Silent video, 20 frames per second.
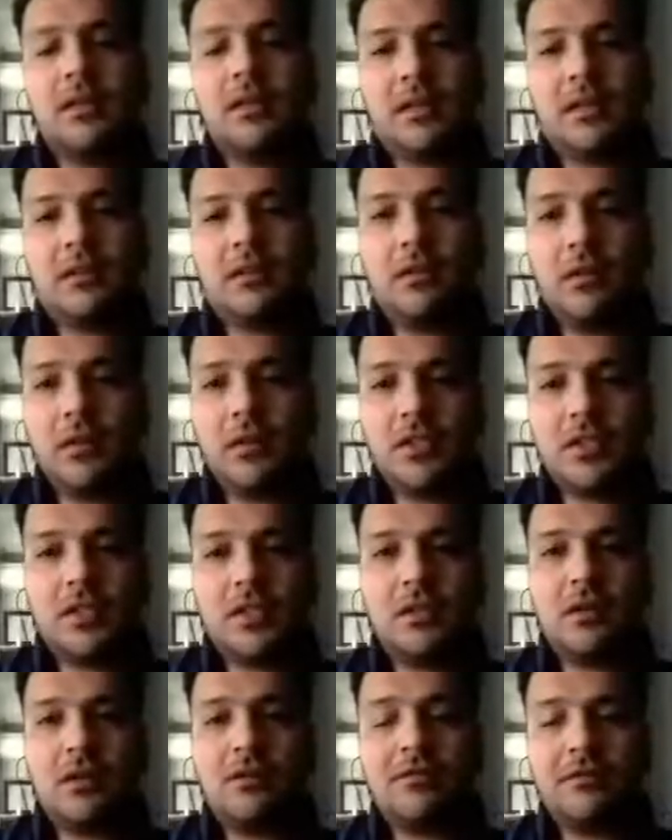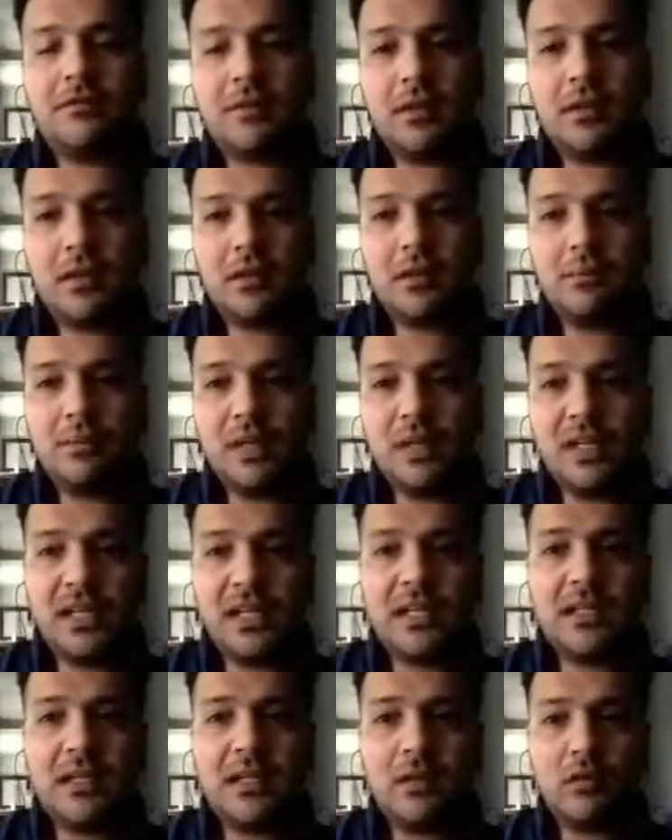technology of
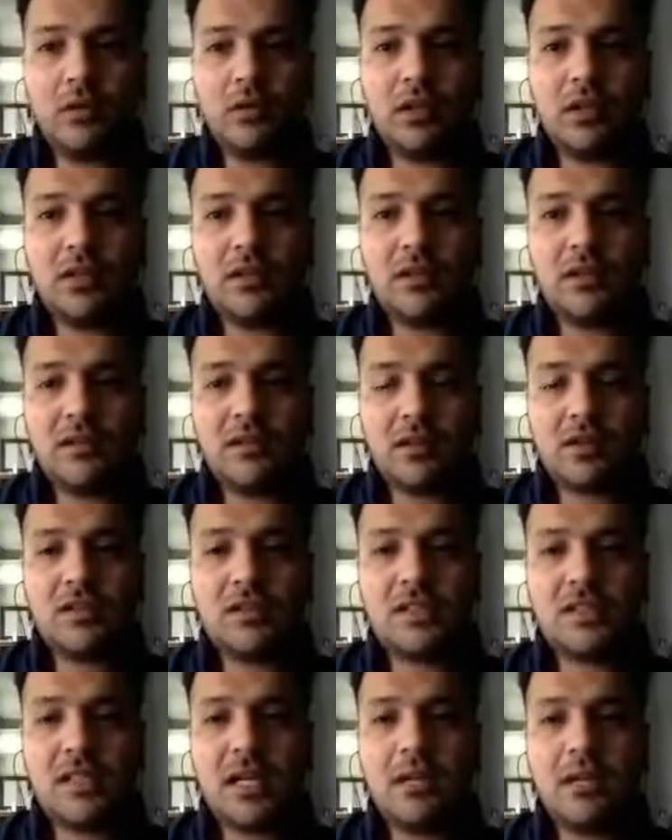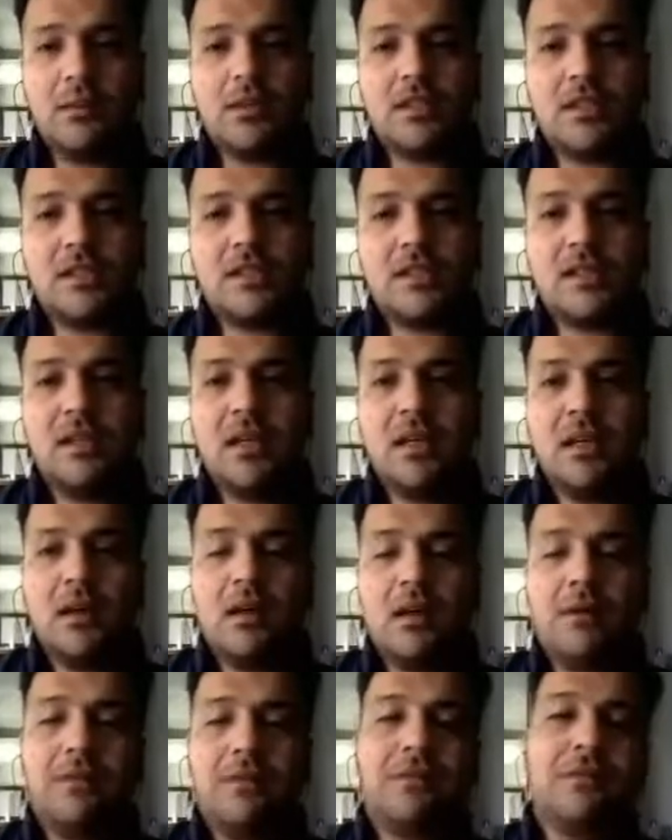building, the local construction style, which is
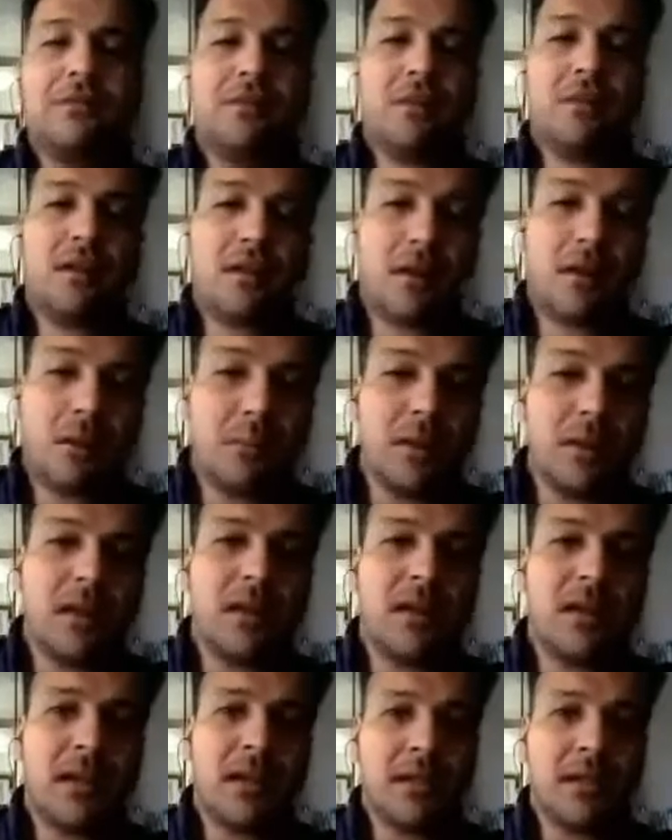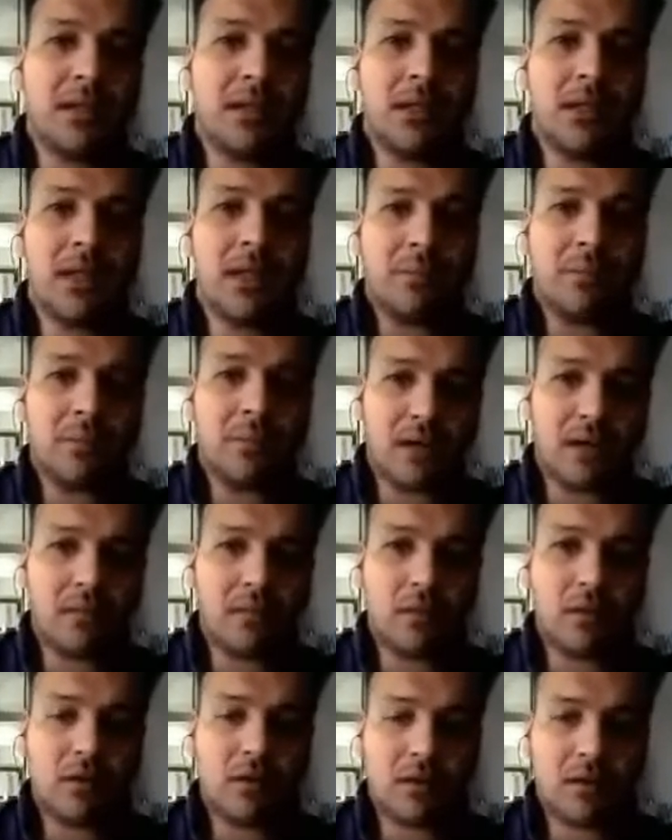of rubble and mud
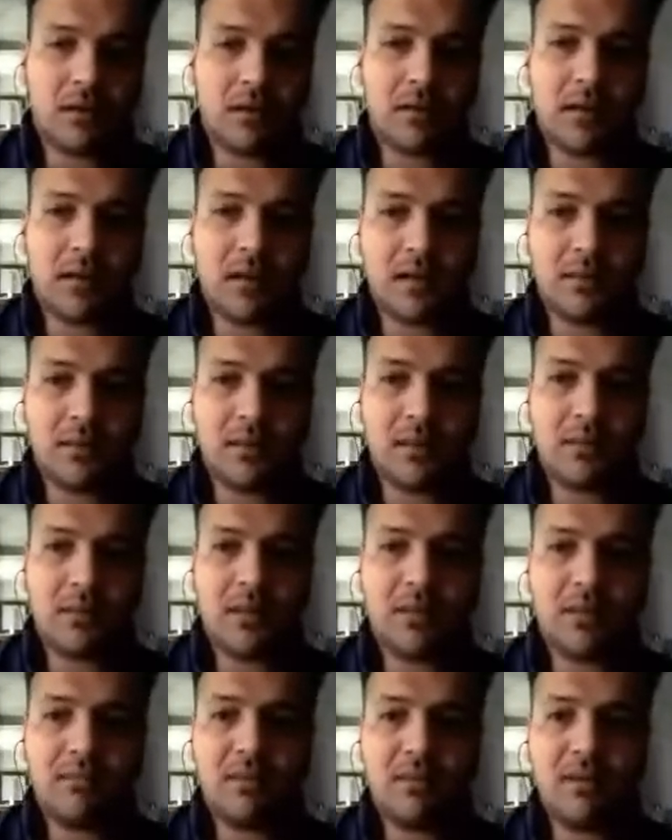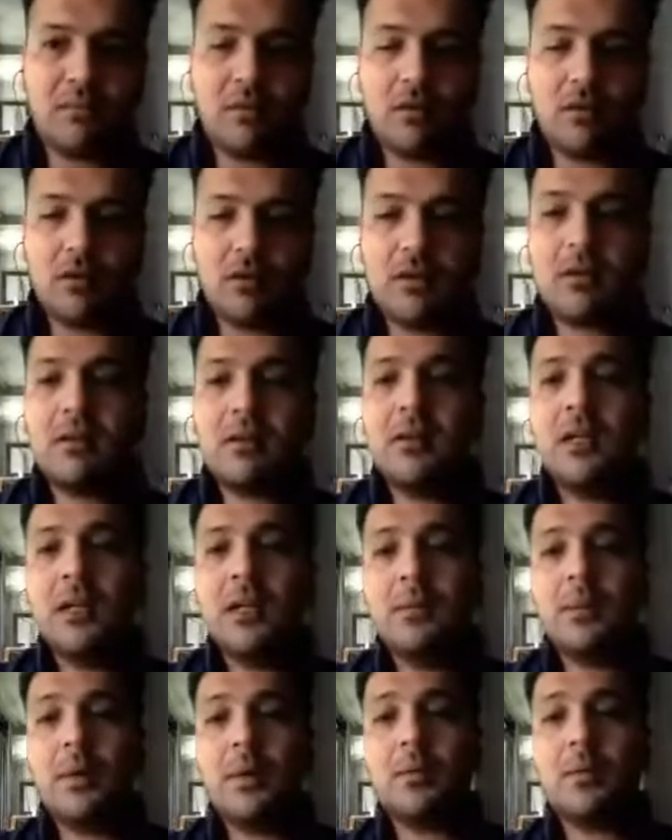mortar, random rubble and mud mortar,
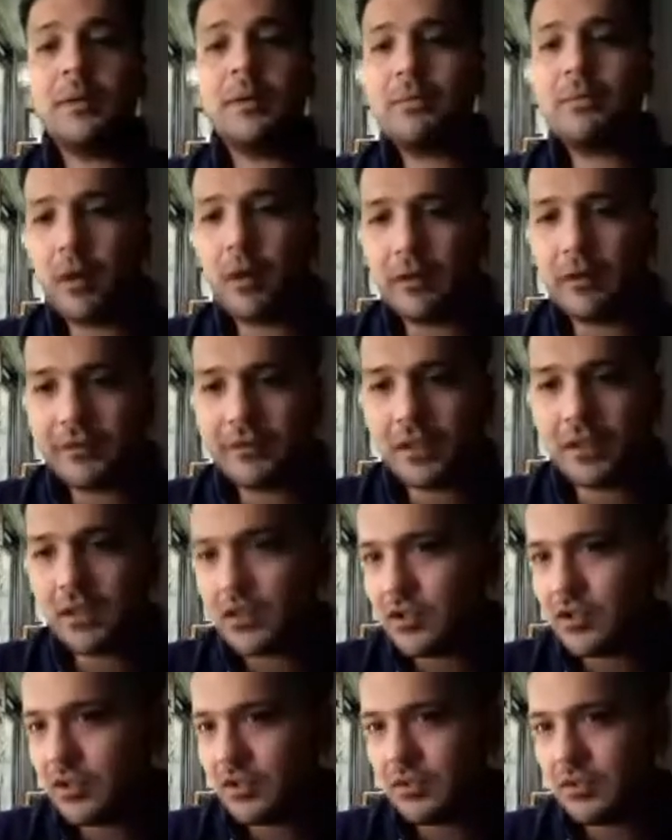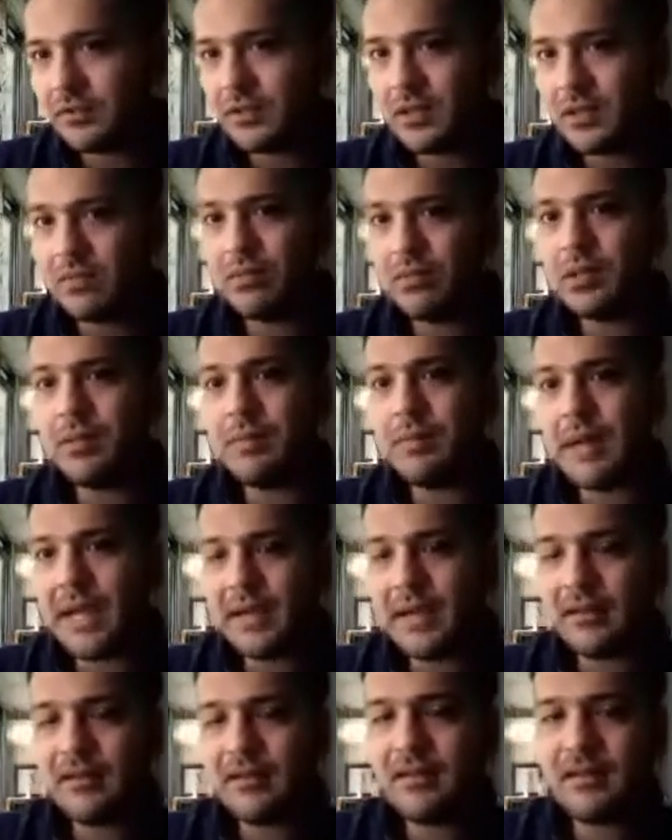but with modifications of timber
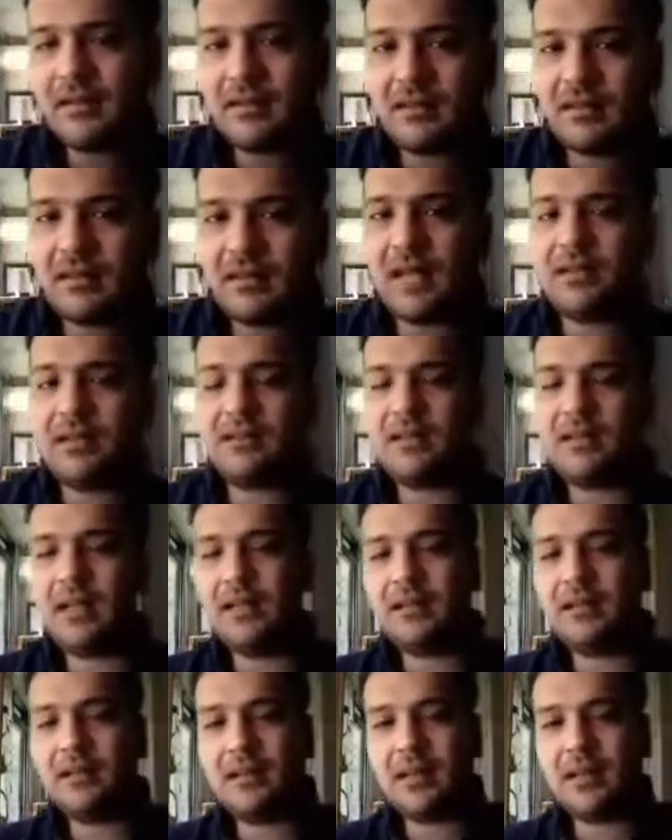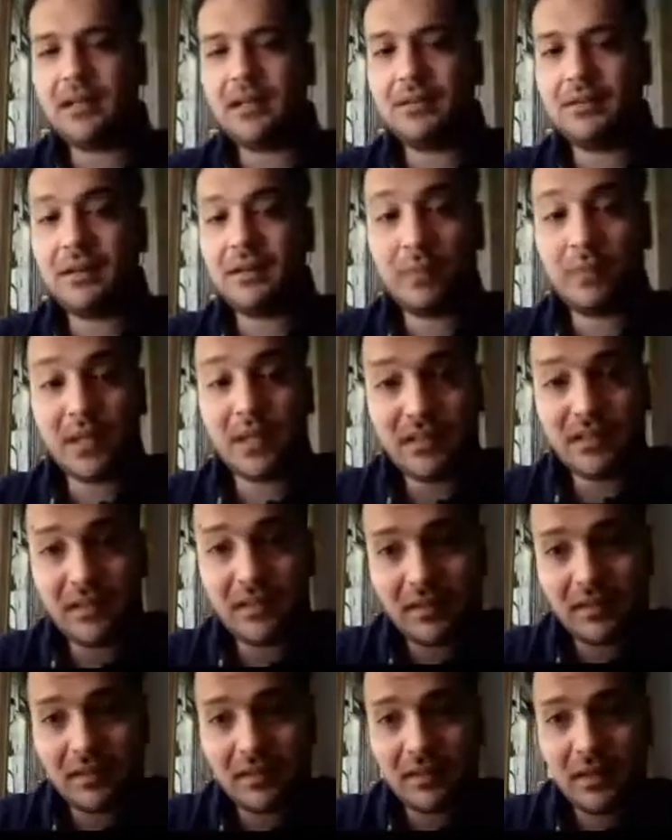bands at three different places,